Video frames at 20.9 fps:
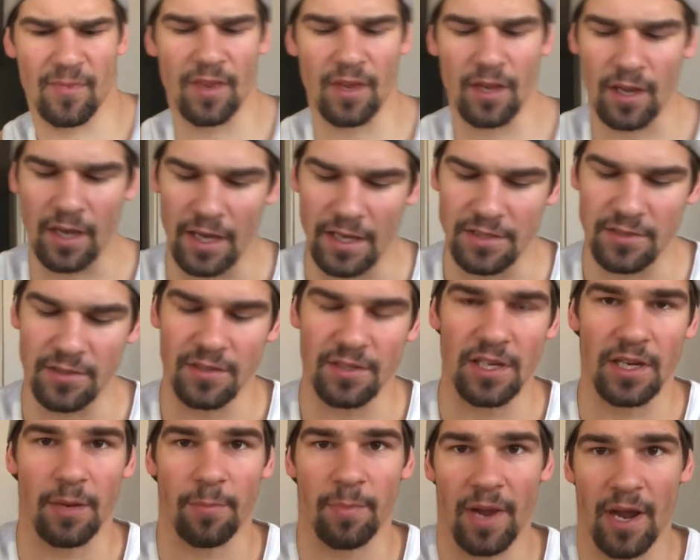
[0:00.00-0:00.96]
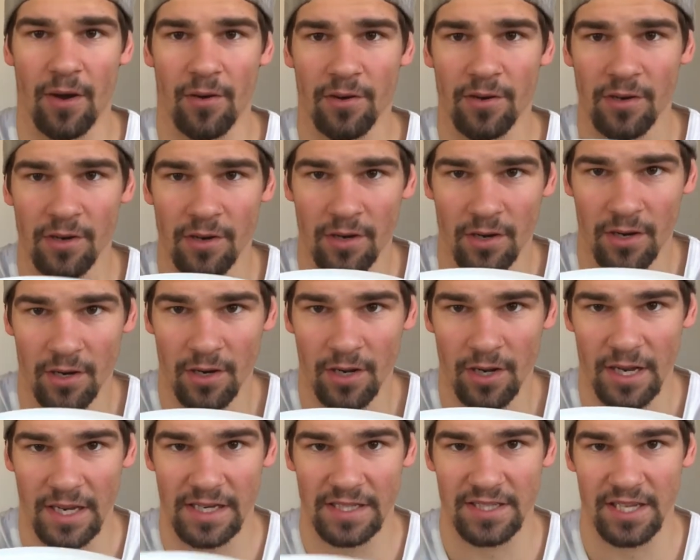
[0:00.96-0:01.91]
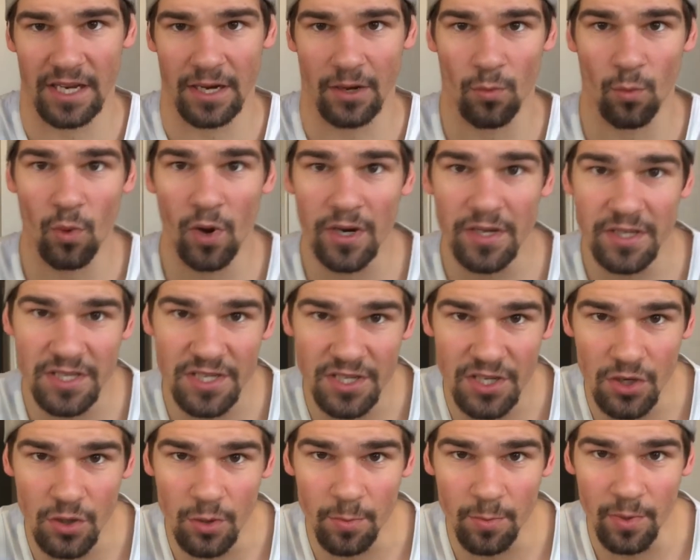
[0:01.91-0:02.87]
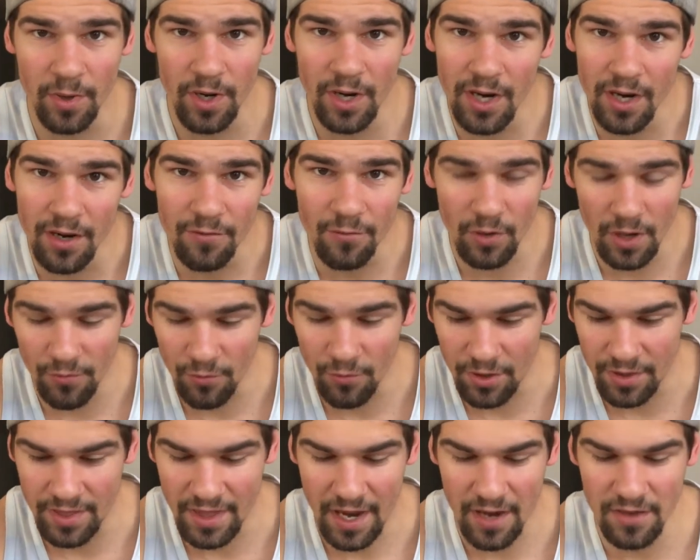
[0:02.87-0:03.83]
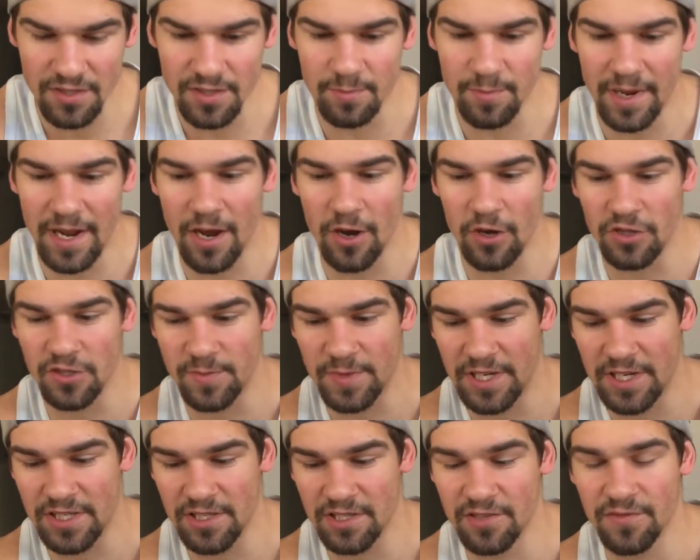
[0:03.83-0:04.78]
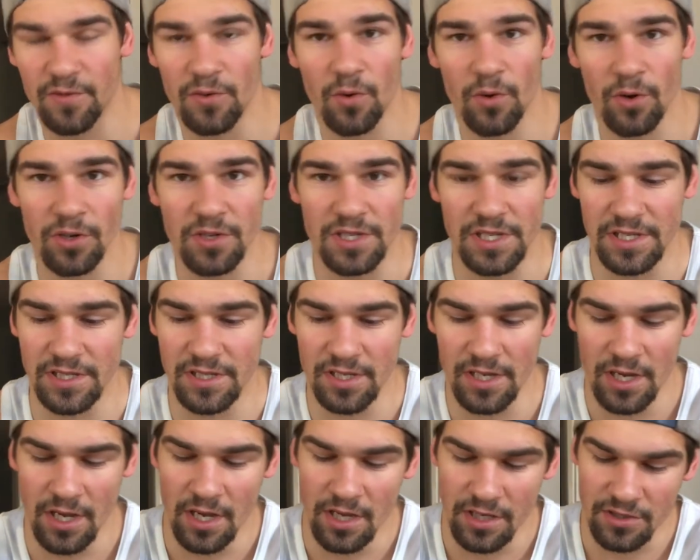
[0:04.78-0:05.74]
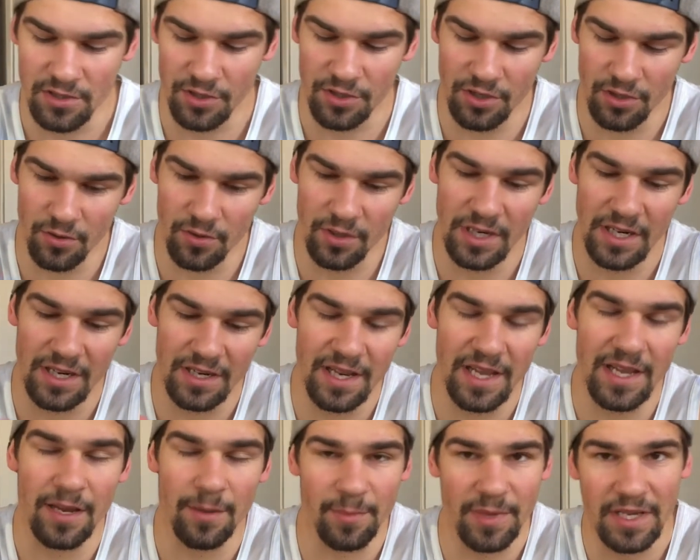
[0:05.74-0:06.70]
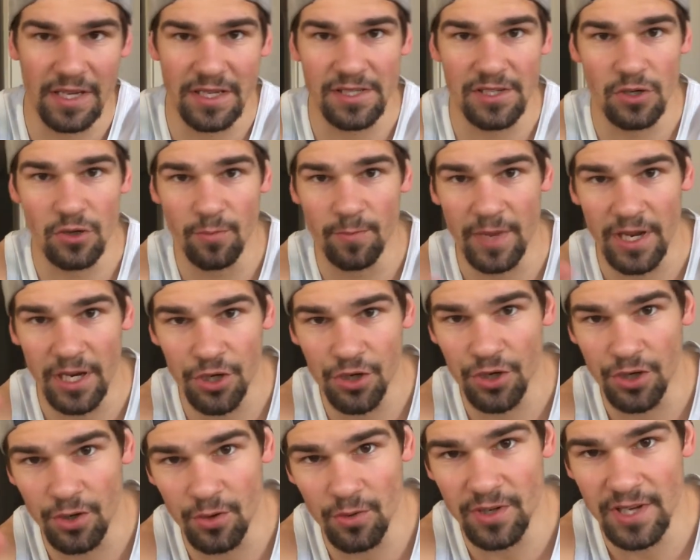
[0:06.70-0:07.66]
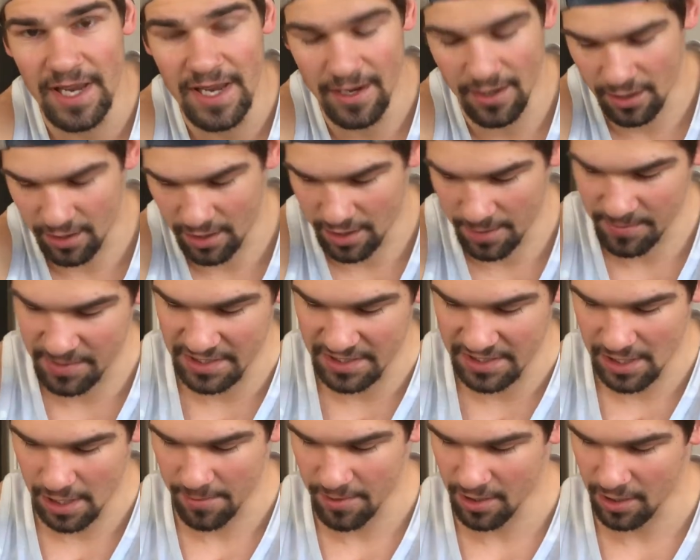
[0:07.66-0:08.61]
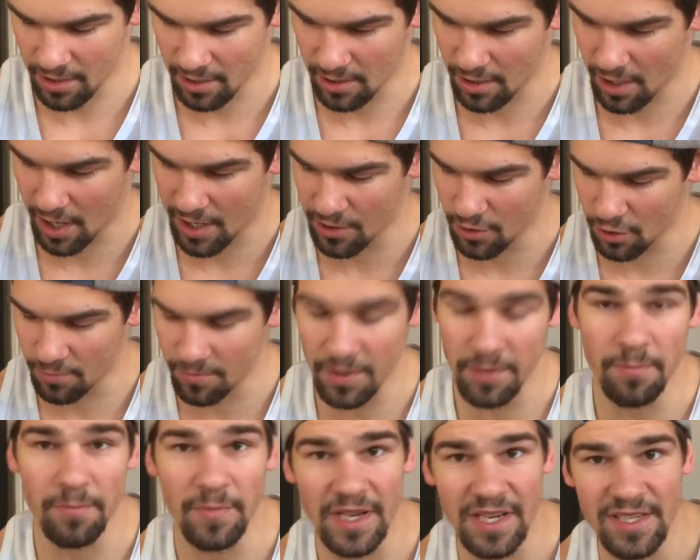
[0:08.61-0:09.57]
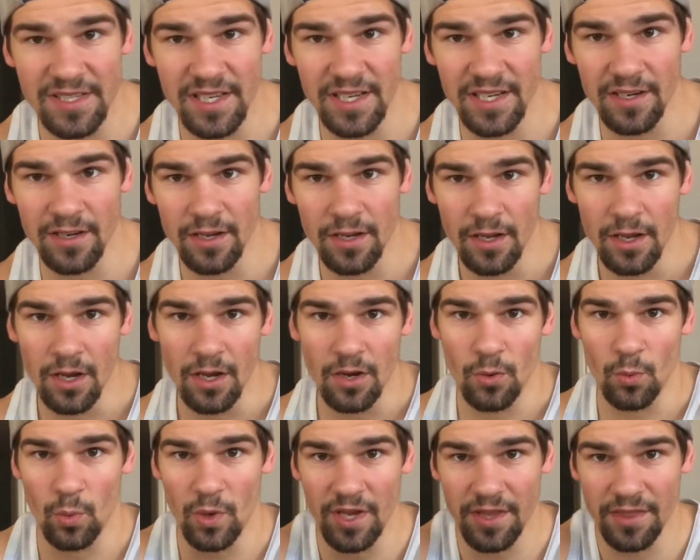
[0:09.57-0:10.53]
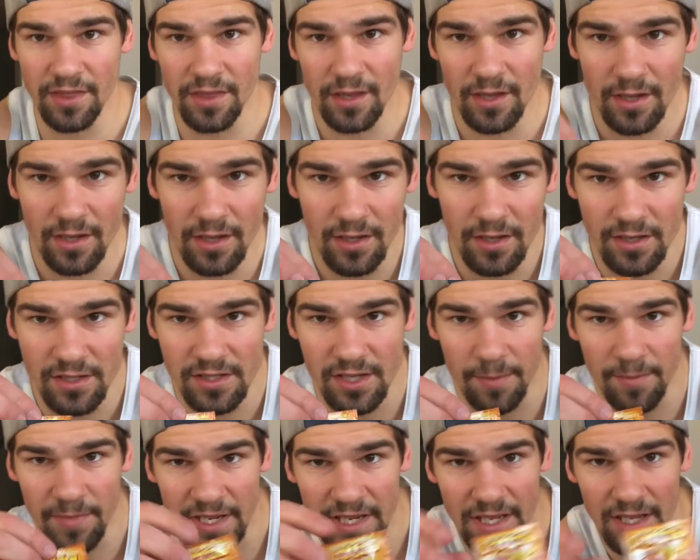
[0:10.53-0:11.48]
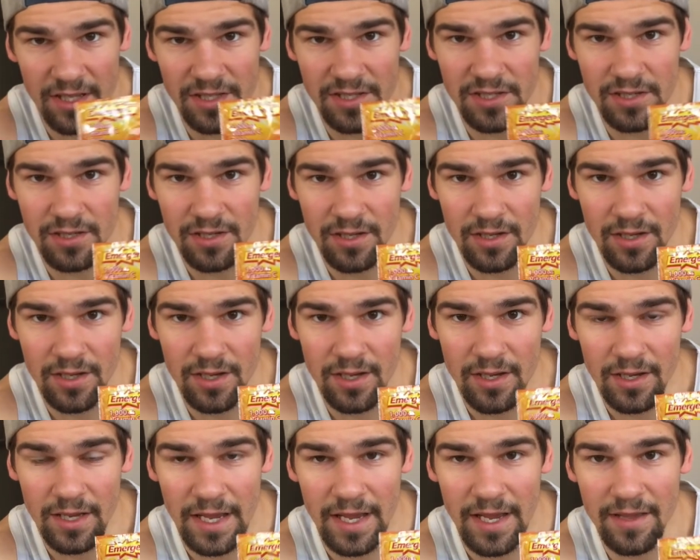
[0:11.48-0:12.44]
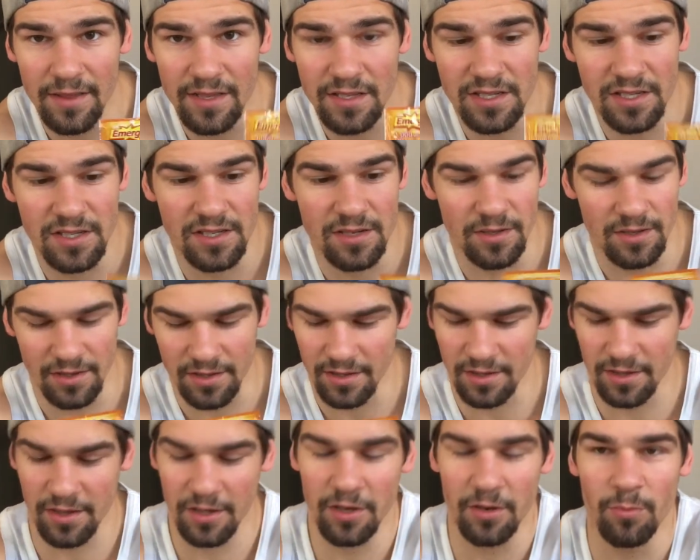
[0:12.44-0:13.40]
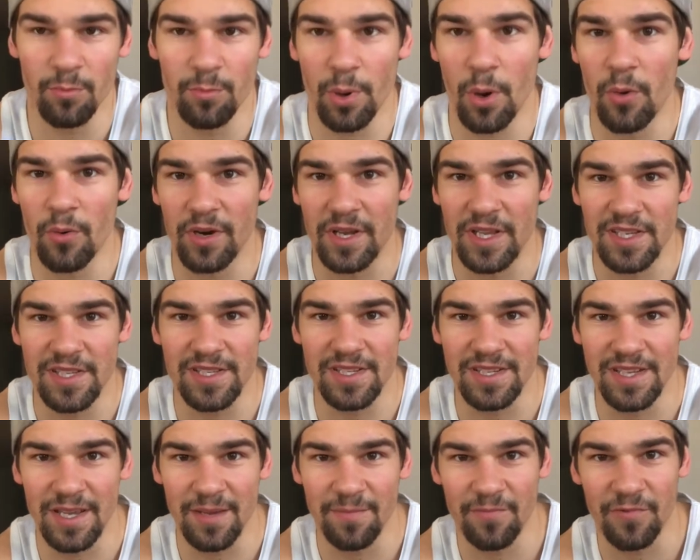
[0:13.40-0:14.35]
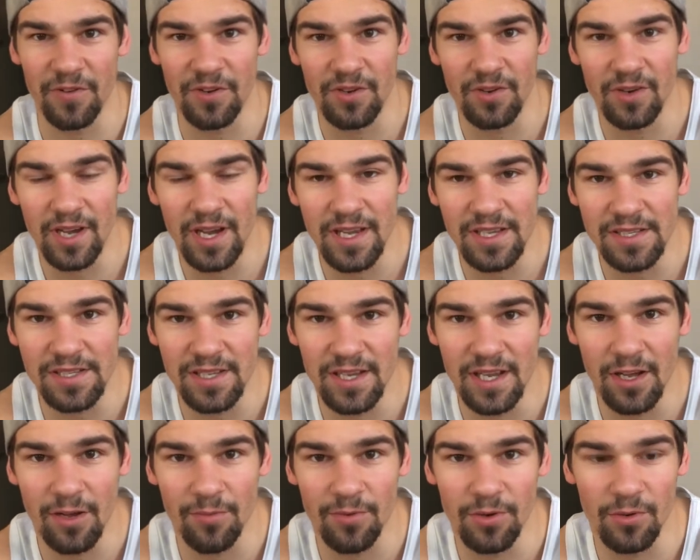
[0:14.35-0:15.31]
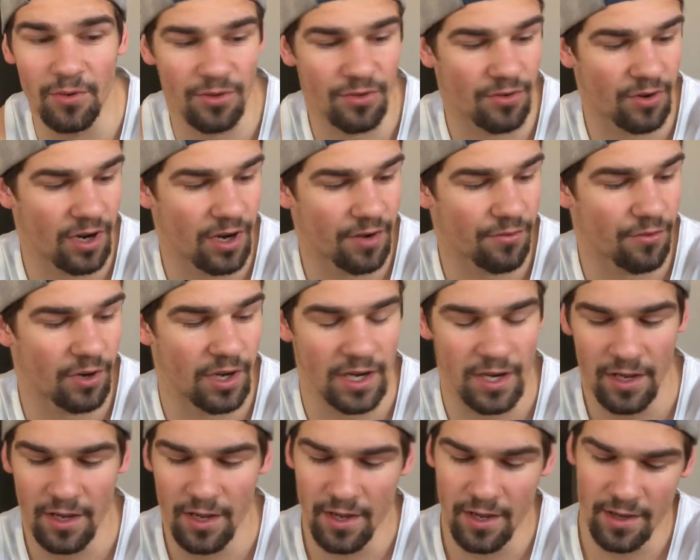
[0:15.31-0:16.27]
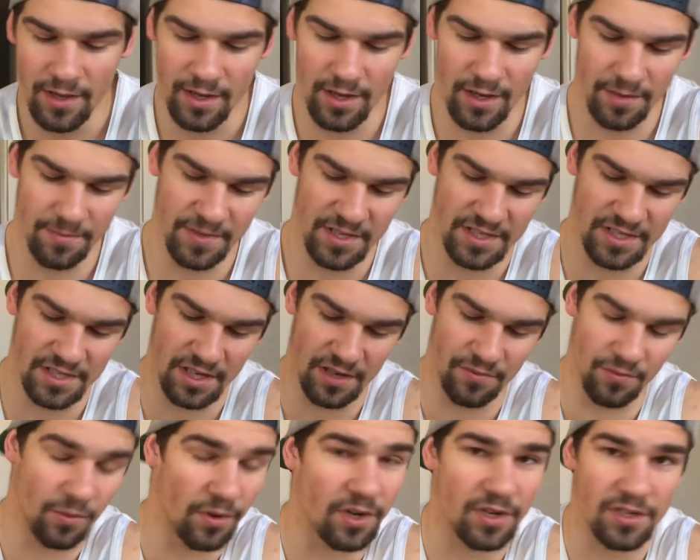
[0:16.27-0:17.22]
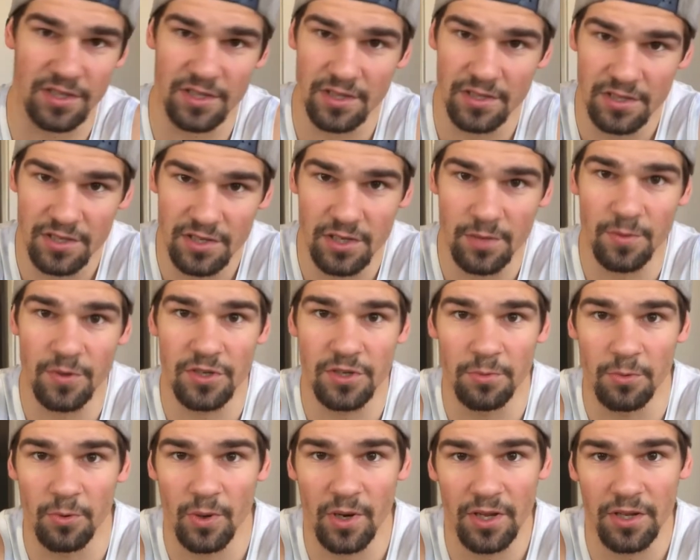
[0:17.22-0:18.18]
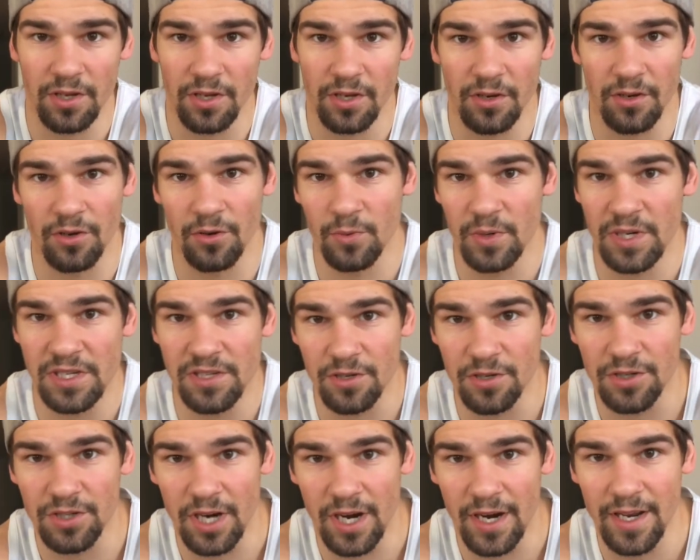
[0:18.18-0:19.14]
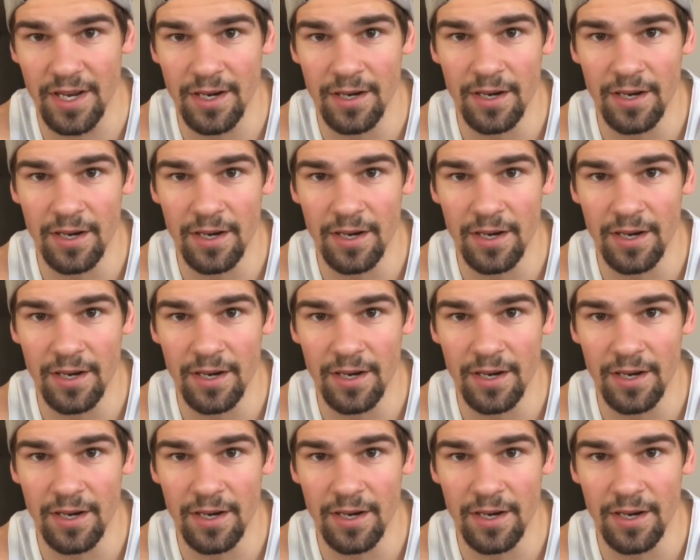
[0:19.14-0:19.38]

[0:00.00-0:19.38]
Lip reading: Okay, so it's like a powder, and it's like 1 scoop for every 1,000 pounds because it's for horses. So you don't need to take a big scoop. Make sure you don't take it on an empty stomach. I normally mix it with something else. Okay, this is a little bonus tip for you guys to help you with recovery. This stuff works super, super well. You can do your research on it,